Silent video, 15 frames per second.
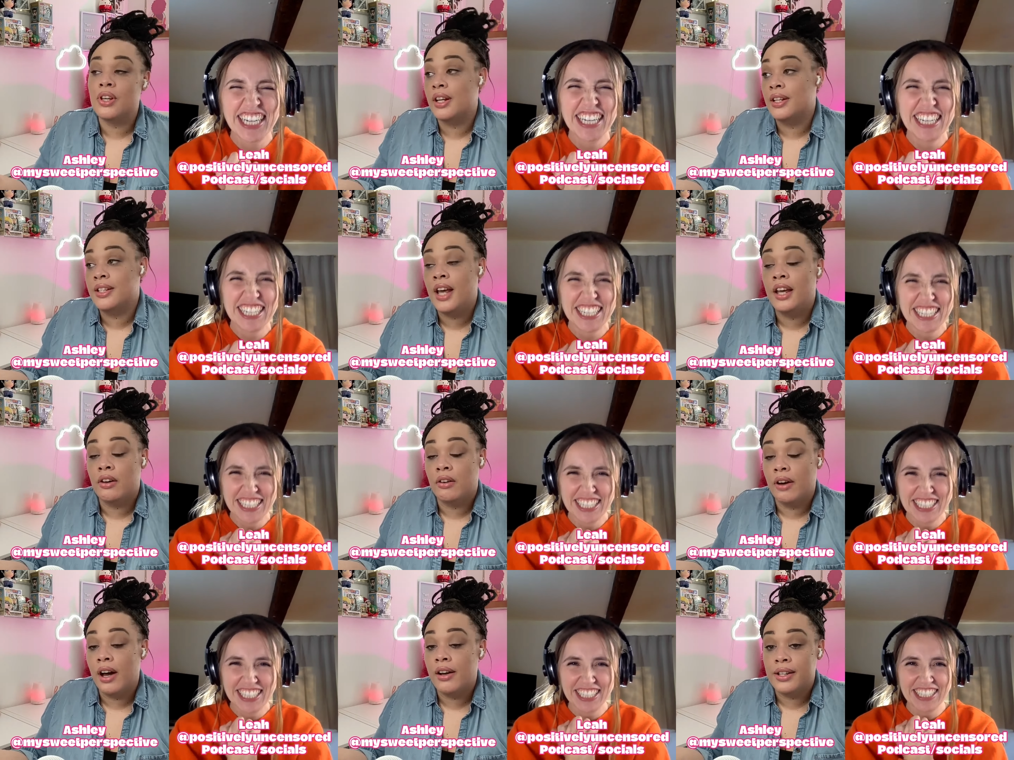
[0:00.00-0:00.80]
Speaker 1: Dee was going to
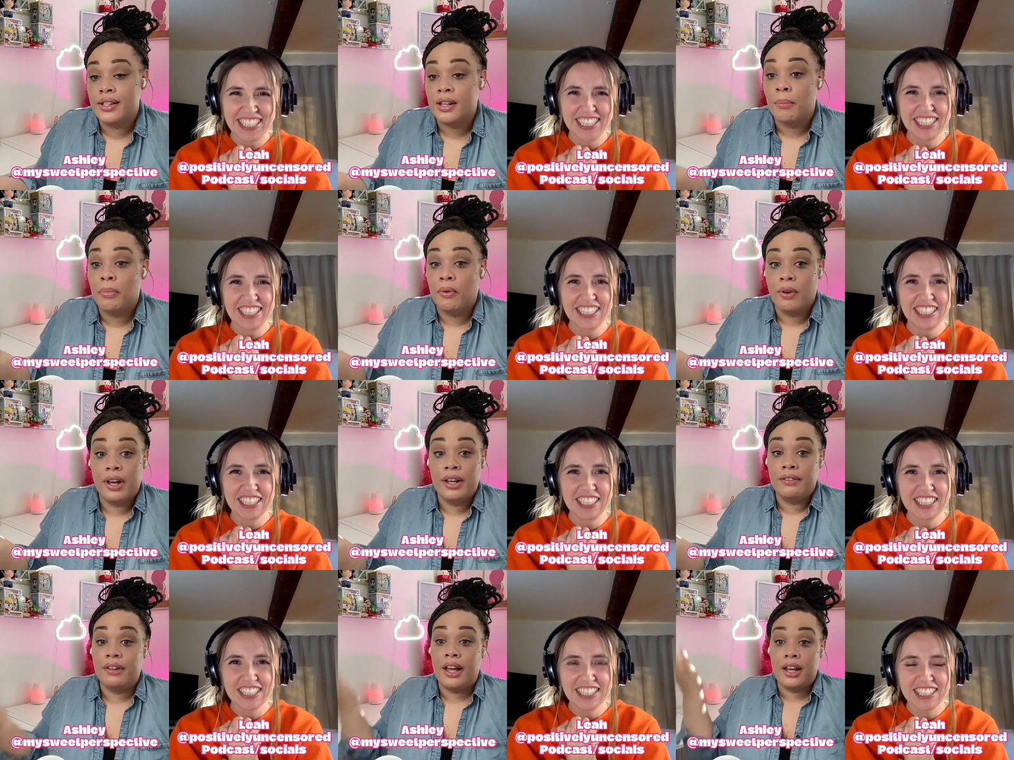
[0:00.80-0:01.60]
take her out at some
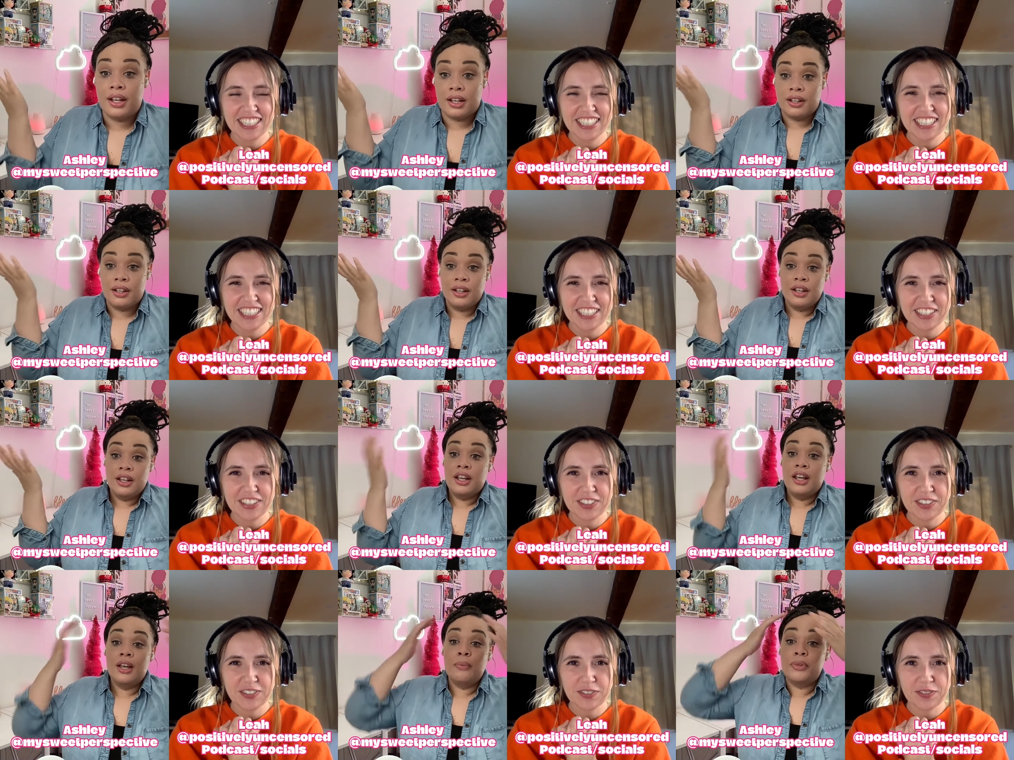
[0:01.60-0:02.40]
point. Like
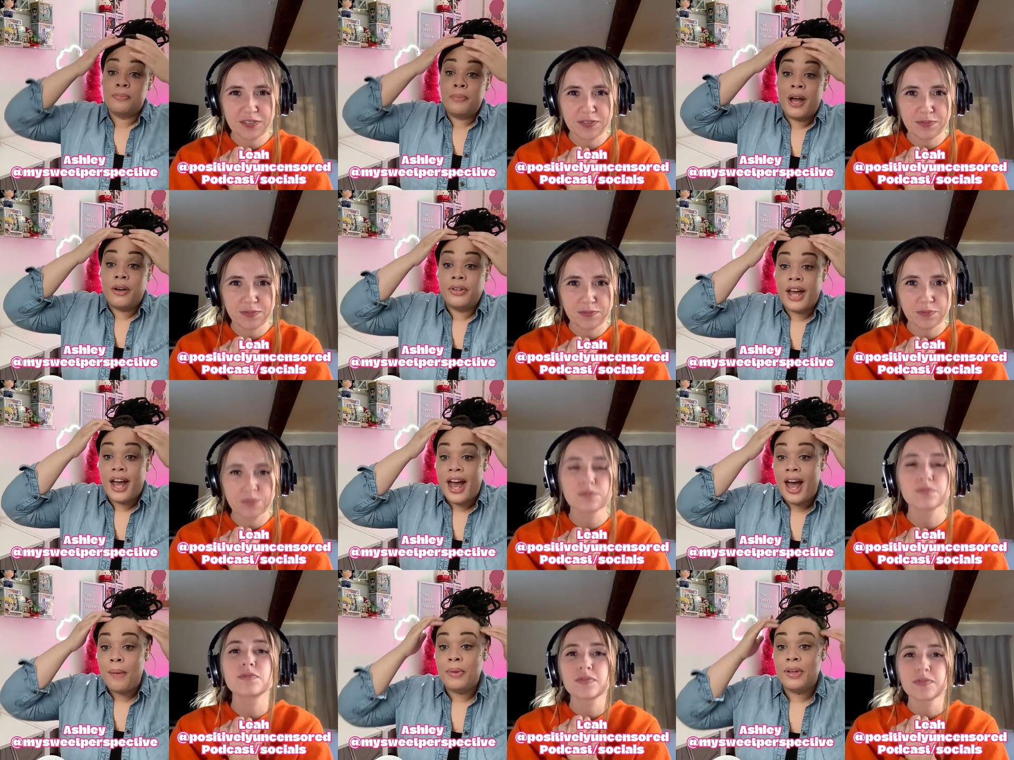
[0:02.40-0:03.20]
it was
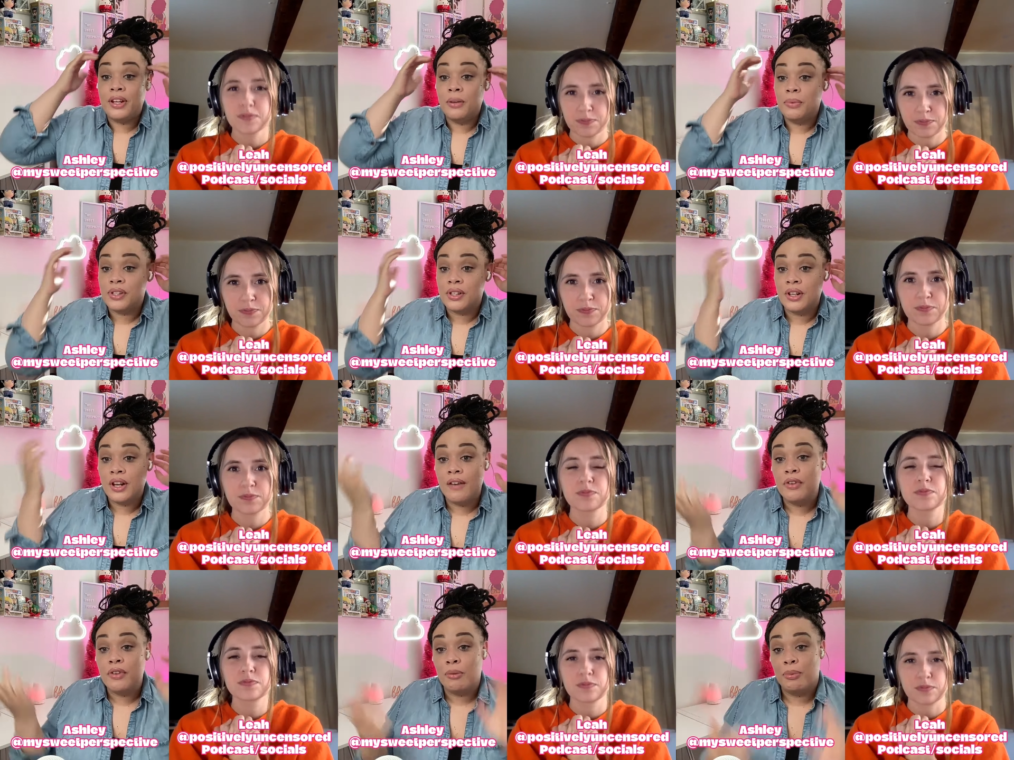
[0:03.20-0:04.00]
bound to happen. It was
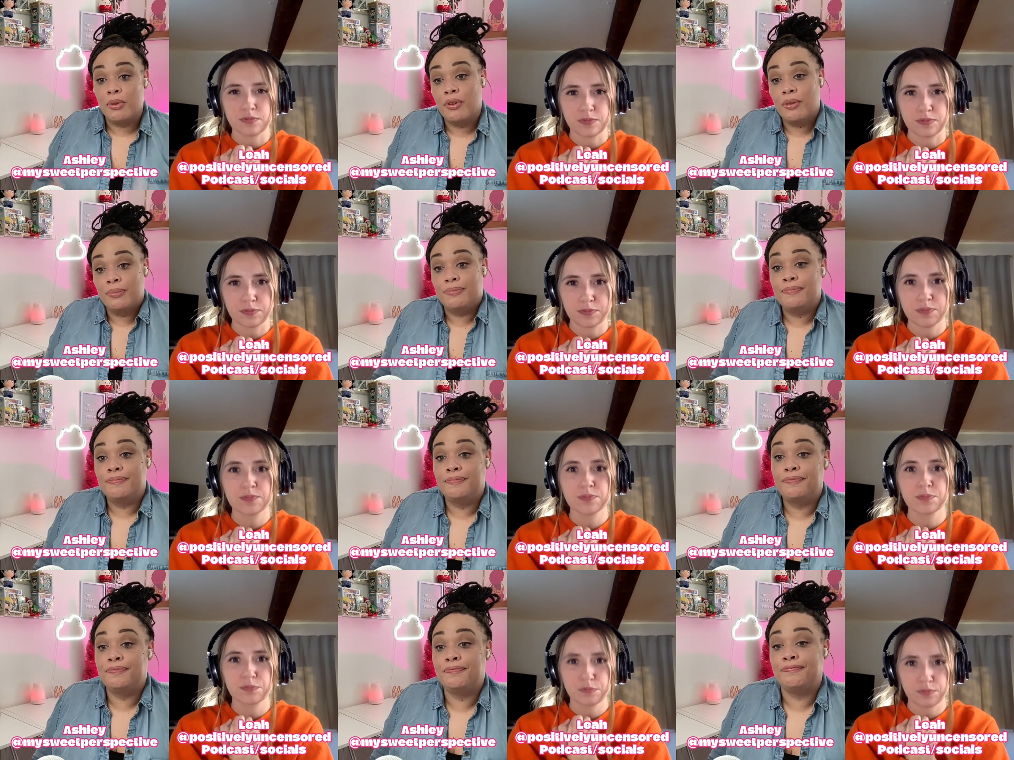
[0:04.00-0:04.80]
inevitable.
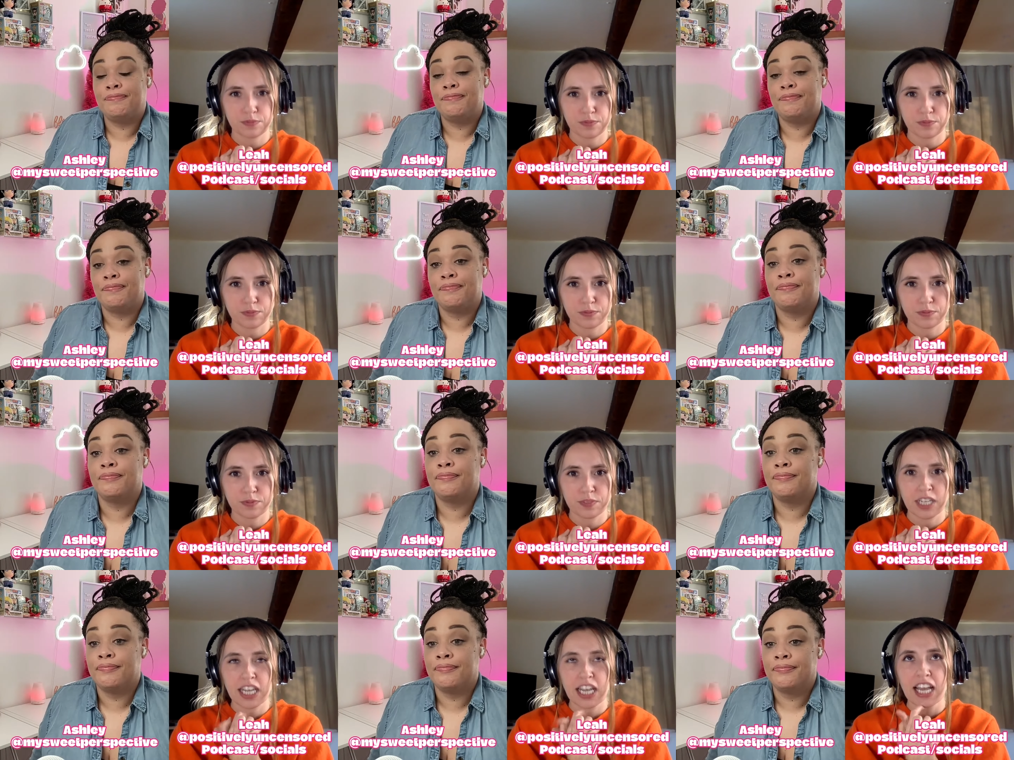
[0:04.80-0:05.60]

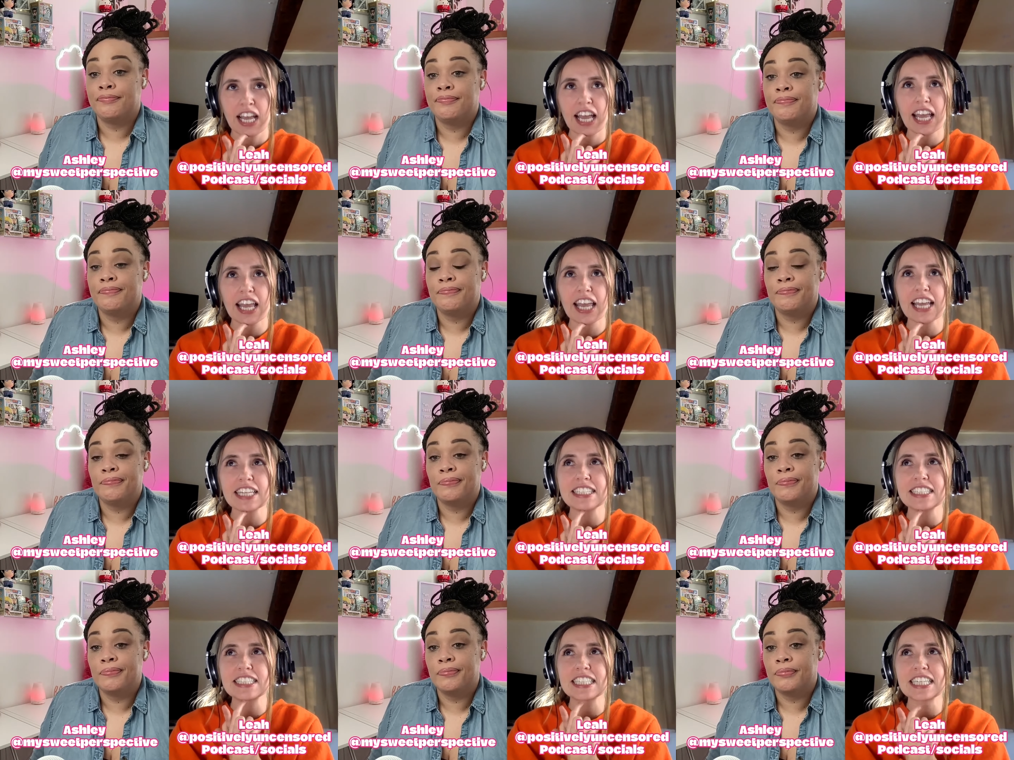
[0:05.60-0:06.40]

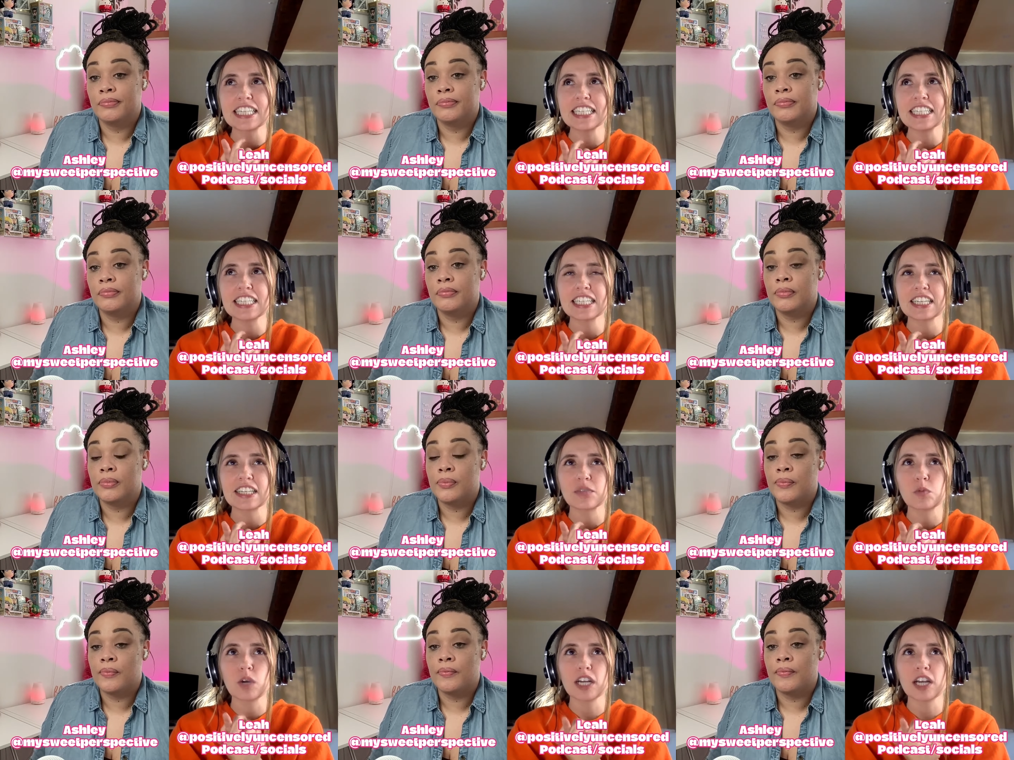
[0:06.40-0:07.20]
Speaker 2: And Dee Dee,
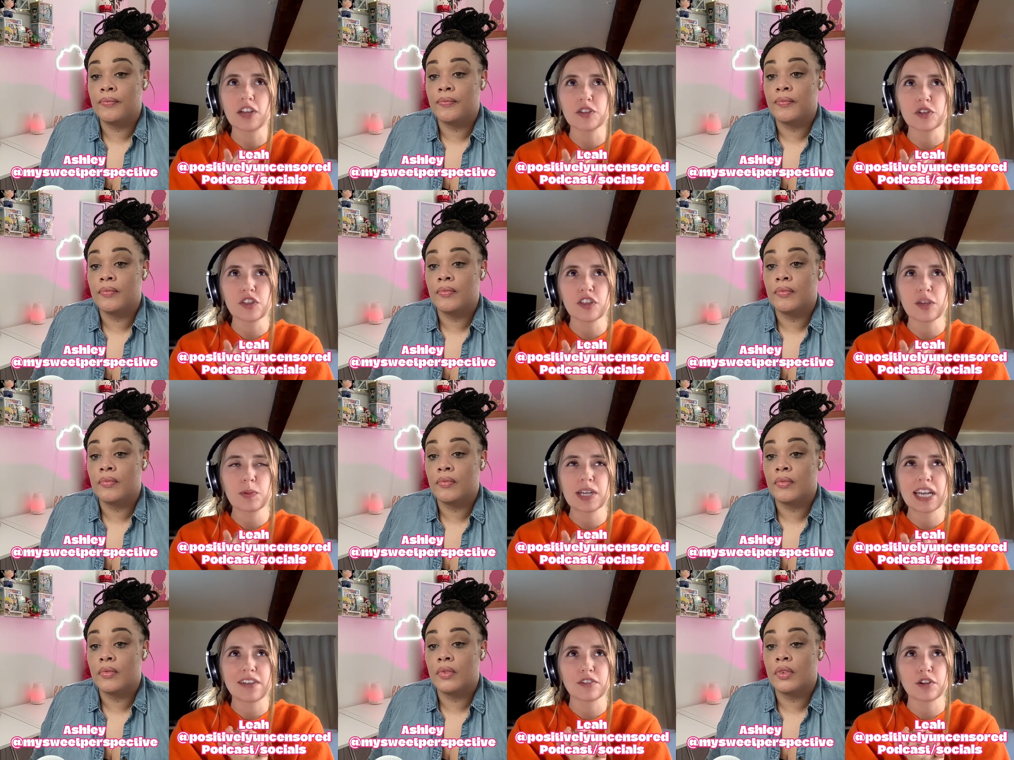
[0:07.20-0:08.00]
one other thing
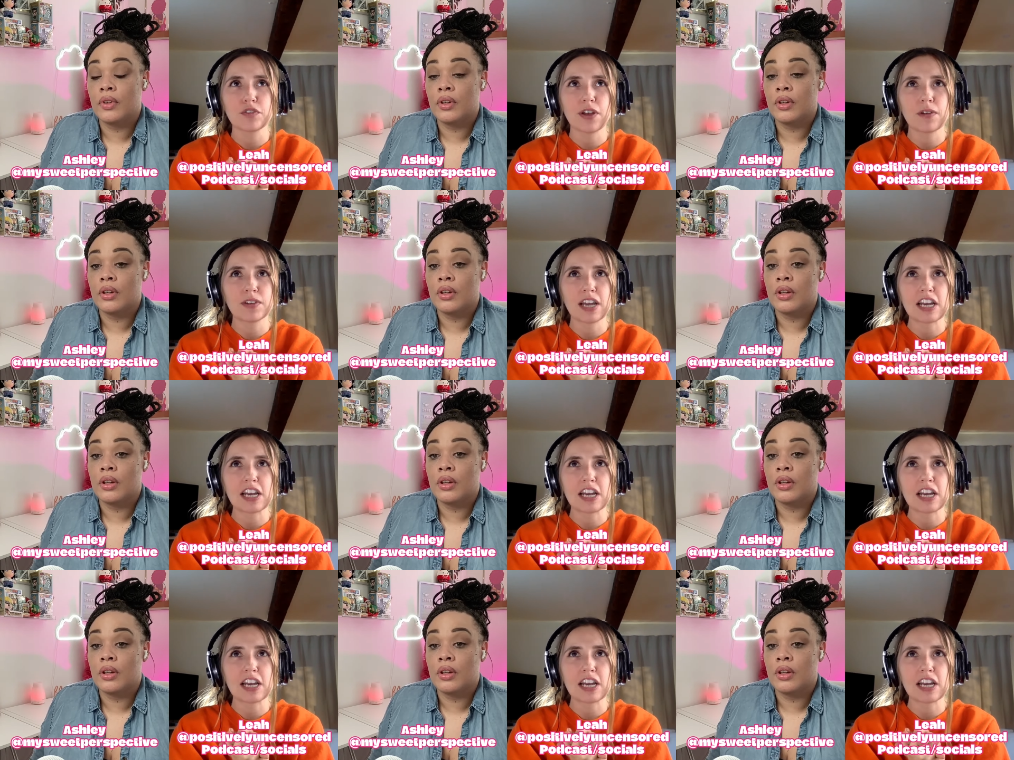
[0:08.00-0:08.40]
we never found